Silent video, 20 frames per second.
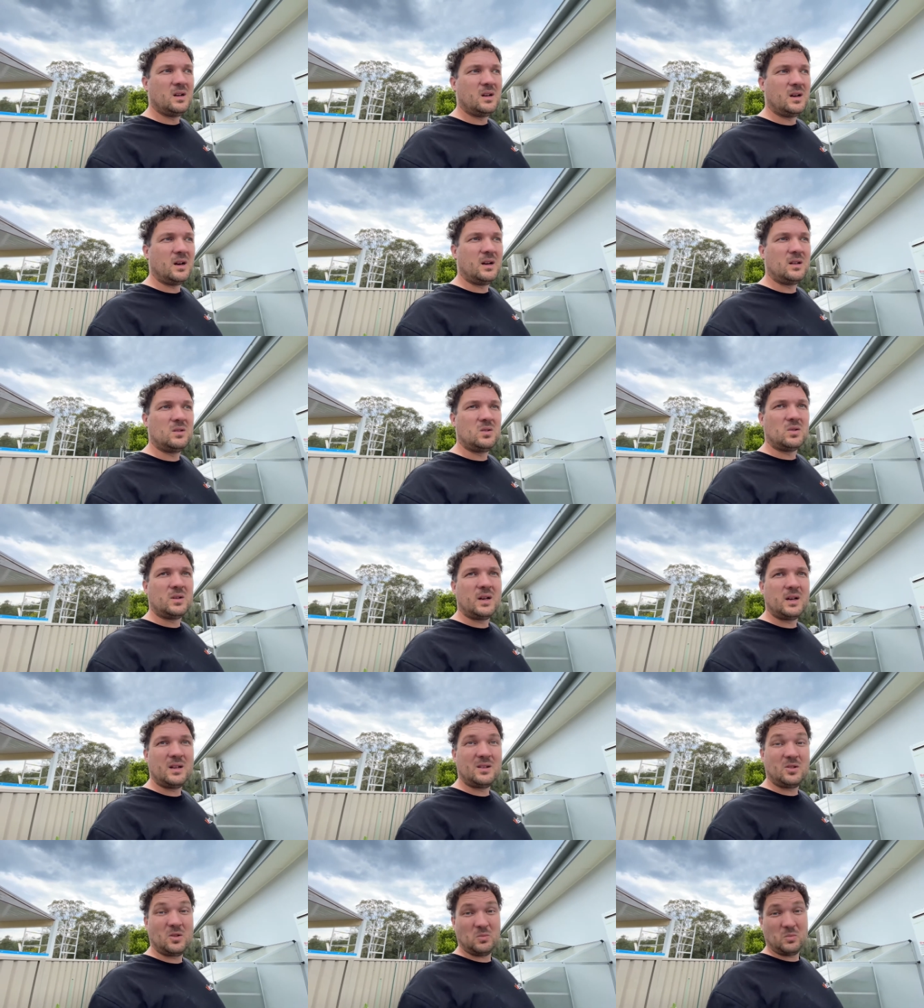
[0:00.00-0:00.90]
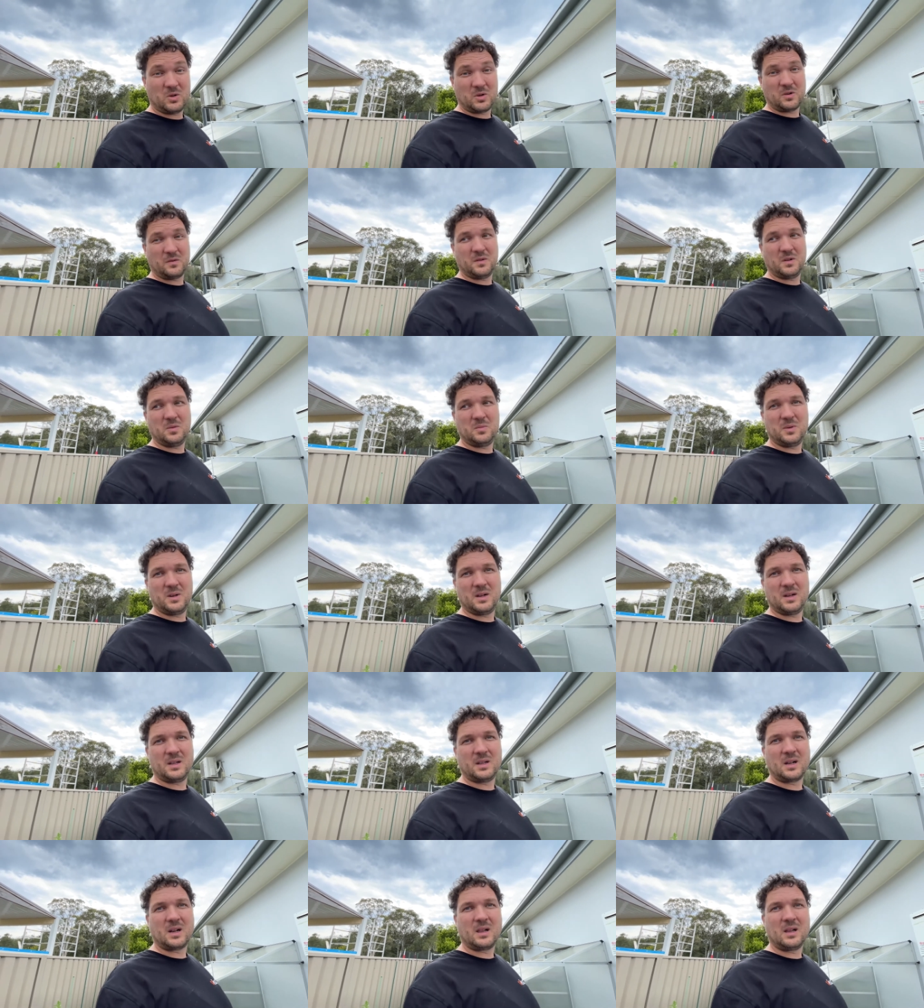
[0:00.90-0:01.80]
And today and tomorrow will be
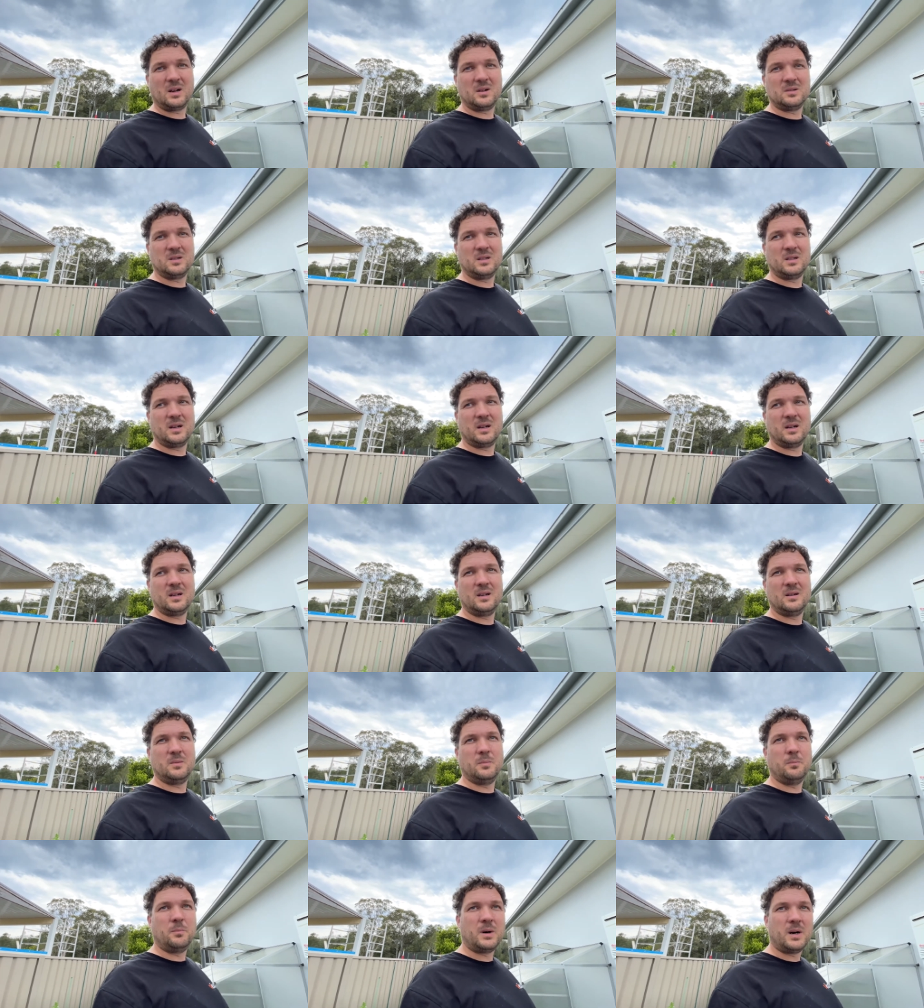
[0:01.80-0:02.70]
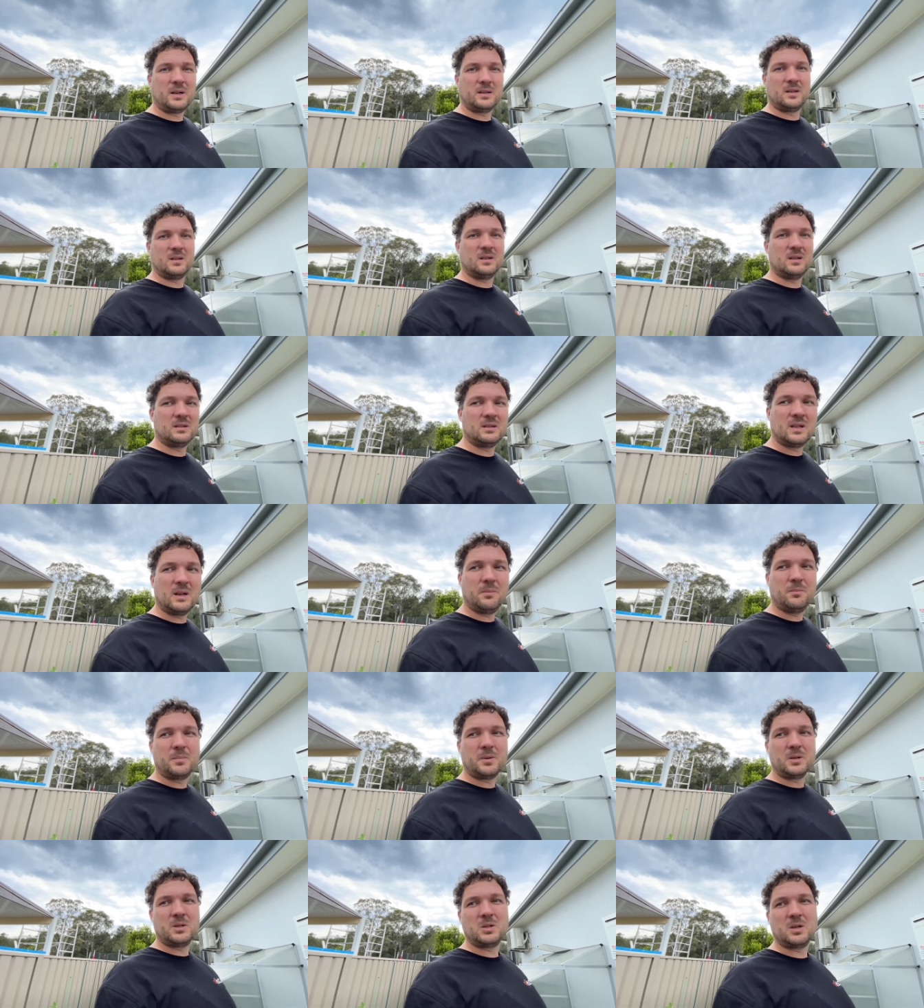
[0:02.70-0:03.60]
another cloudy day, but the
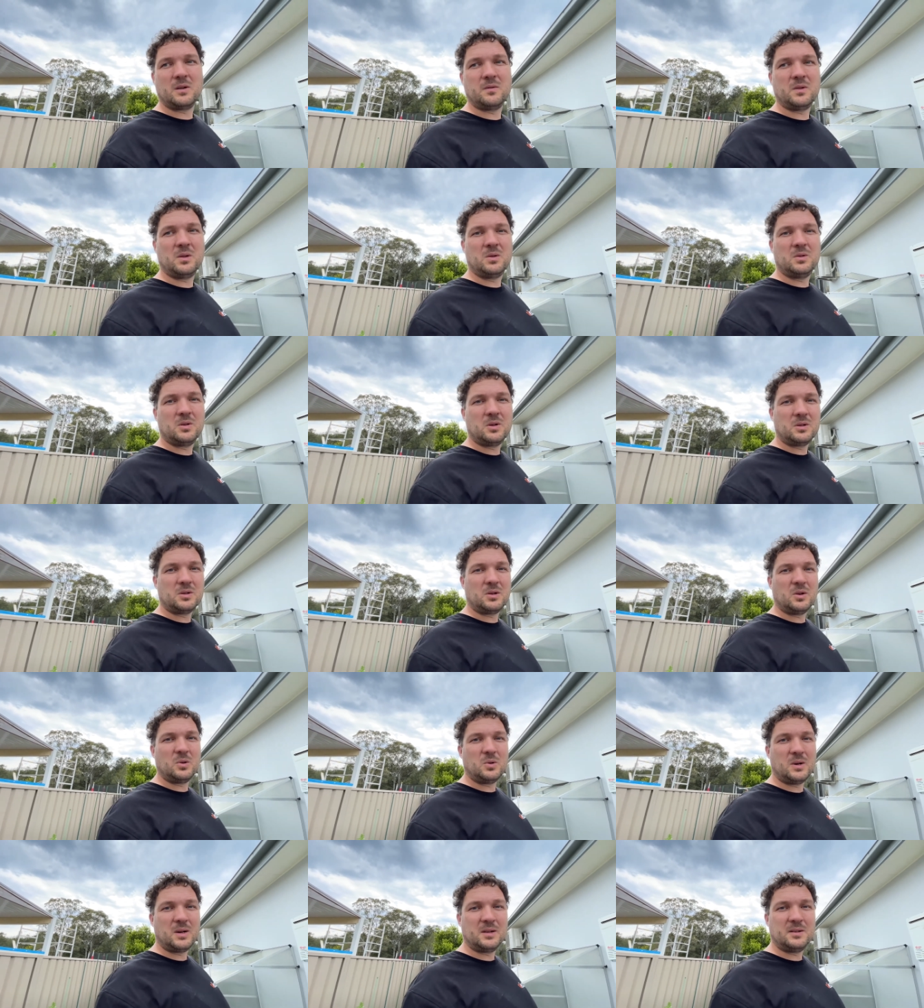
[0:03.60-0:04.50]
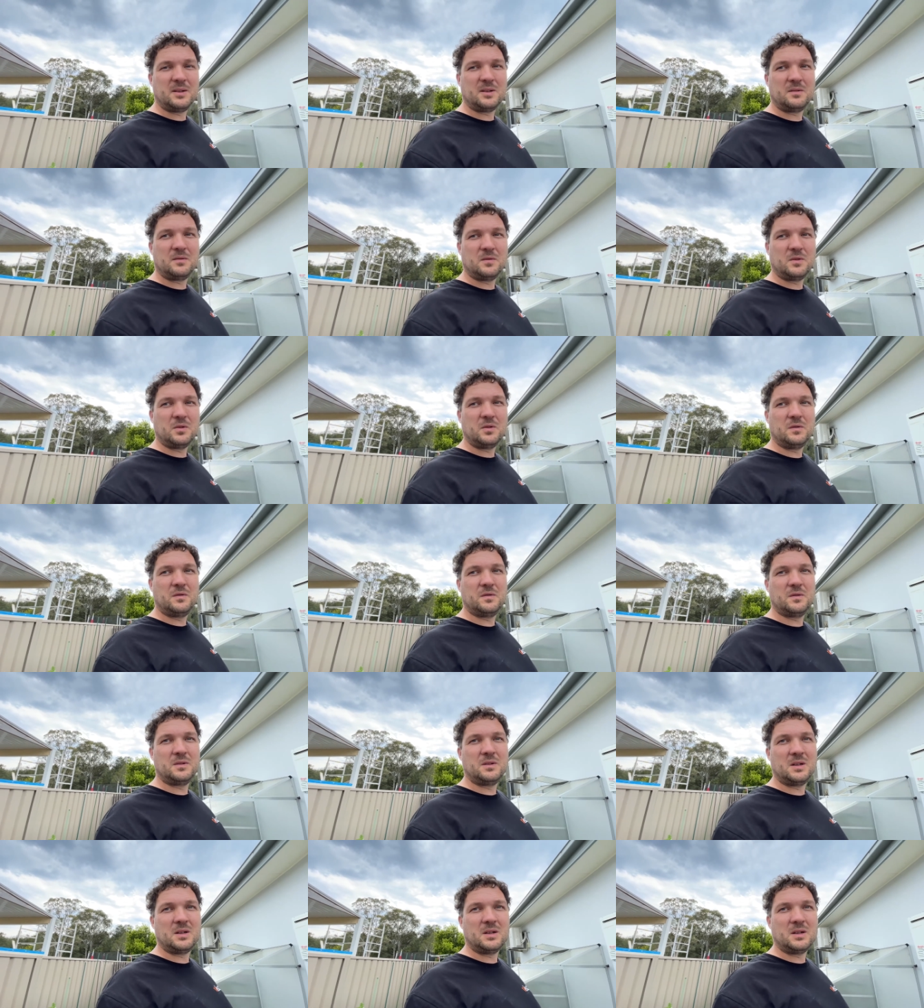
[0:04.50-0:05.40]
temperature will not go under
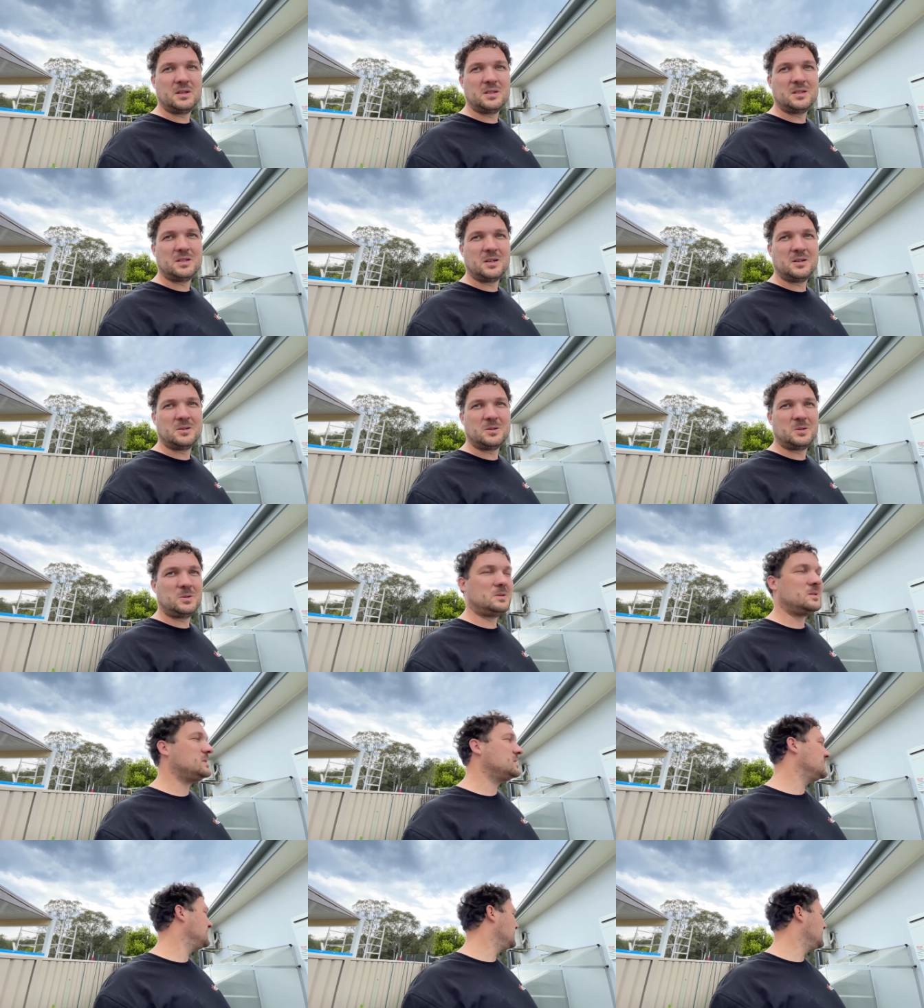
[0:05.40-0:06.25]
12 degrees Celsius.